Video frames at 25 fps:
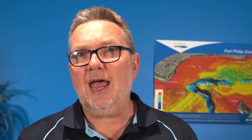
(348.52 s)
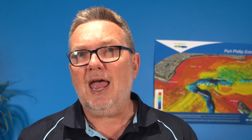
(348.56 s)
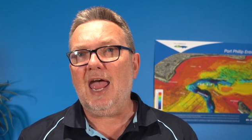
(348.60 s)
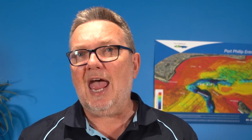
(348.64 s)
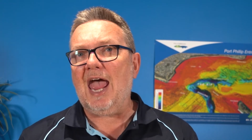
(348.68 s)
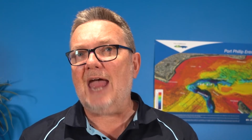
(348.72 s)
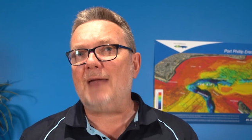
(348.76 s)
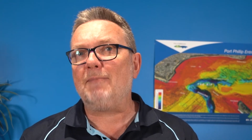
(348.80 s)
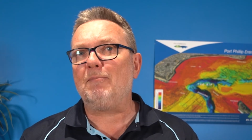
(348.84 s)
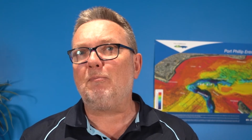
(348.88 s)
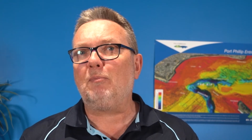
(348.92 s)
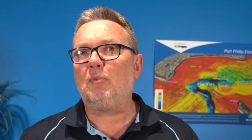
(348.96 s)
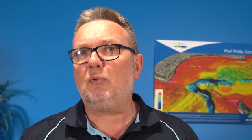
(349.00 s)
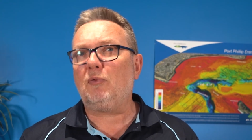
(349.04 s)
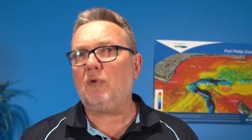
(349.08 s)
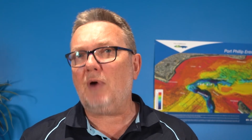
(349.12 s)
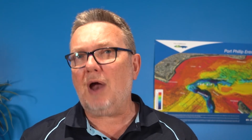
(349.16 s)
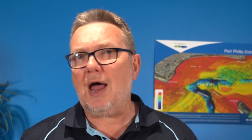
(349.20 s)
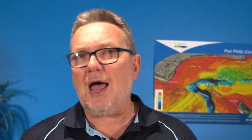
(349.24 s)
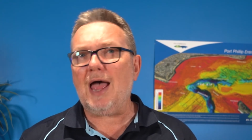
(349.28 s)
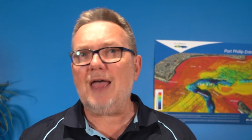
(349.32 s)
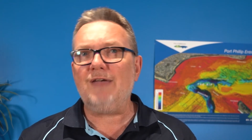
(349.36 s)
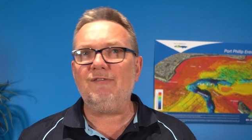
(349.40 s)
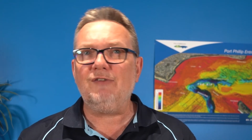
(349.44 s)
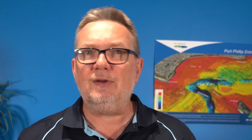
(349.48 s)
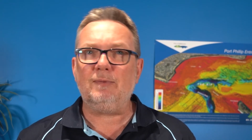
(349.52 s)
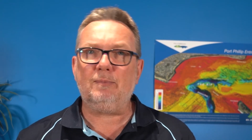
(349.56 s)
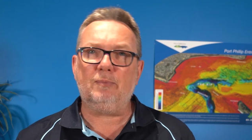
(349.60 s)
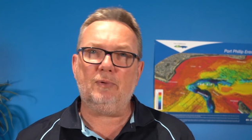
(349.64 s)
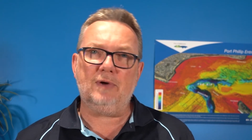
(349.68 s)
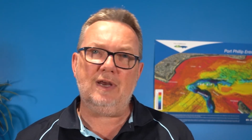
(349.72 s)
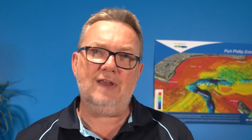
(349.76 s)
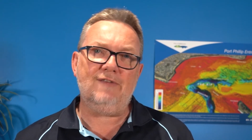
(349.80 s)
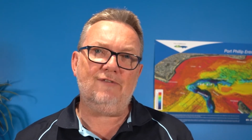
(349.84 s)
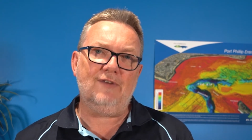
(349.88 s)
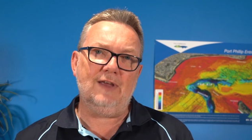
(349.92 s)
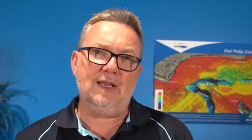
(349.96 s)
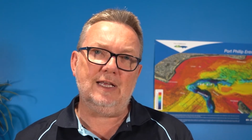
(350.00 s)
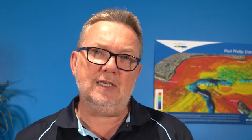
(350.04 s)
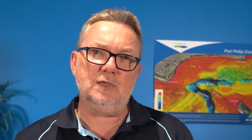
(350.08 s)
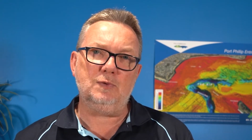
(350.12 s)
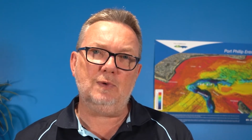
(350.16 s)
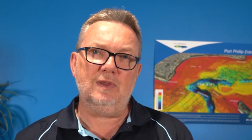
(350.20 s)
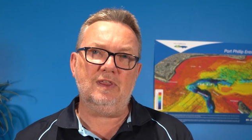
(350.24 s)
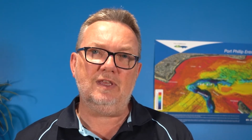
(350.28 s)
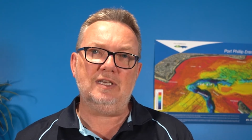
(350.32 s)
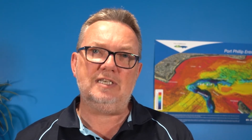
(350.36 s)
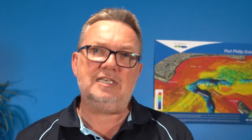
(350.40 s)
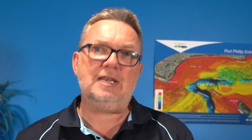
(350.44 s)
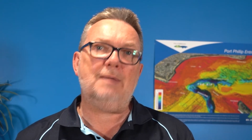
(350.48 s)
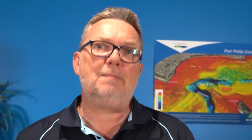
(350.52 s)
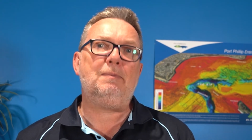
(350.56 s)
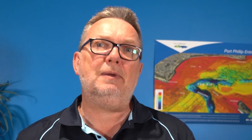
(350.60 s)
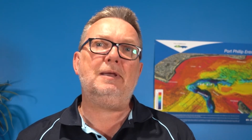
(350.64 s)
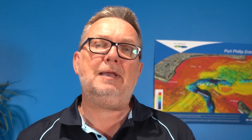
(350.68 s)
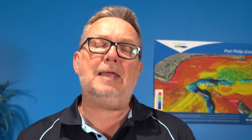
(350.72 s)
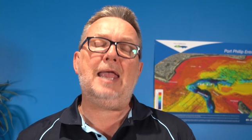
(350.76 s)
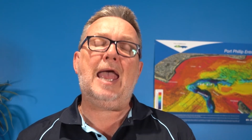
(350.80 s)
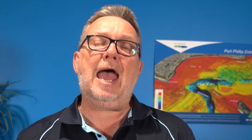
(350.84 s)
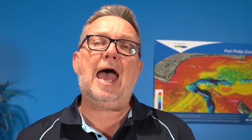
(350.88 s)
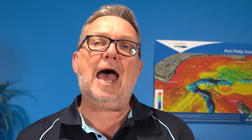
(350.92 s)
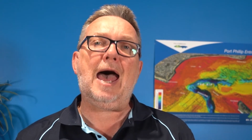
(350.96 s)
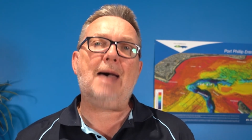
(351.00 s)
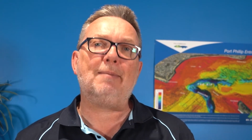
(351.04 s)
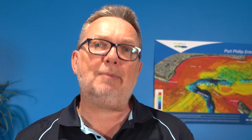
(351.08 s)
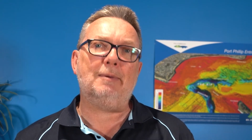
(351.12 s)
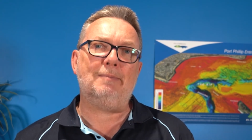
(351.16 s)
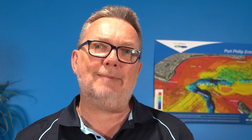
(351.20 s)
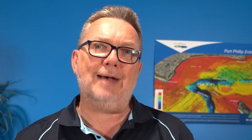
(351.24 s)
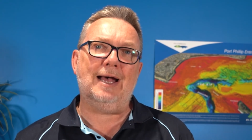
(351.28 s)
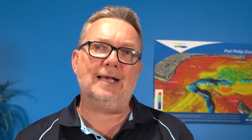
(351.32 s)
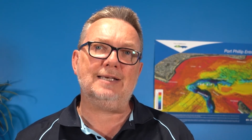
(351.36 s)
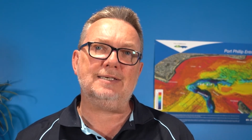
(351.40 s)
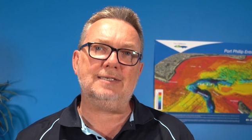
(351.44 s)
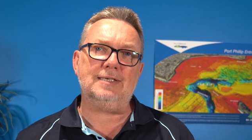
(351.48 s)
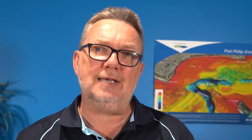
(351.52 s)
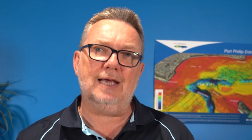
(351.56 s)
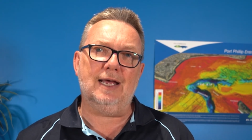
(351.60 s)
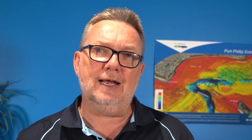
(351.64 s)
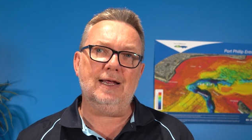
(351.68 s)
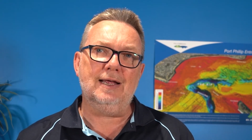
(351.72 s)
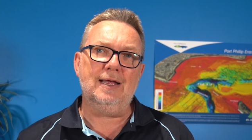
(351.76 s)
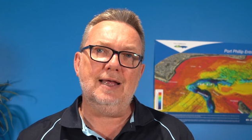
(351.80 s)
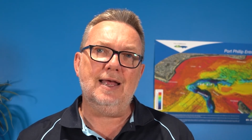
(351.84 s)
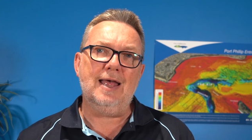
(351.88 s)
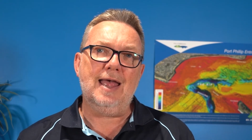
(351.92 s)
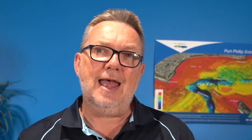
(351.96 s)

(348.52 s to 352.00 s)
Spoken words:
and private briefings with the Deputy Harbour Master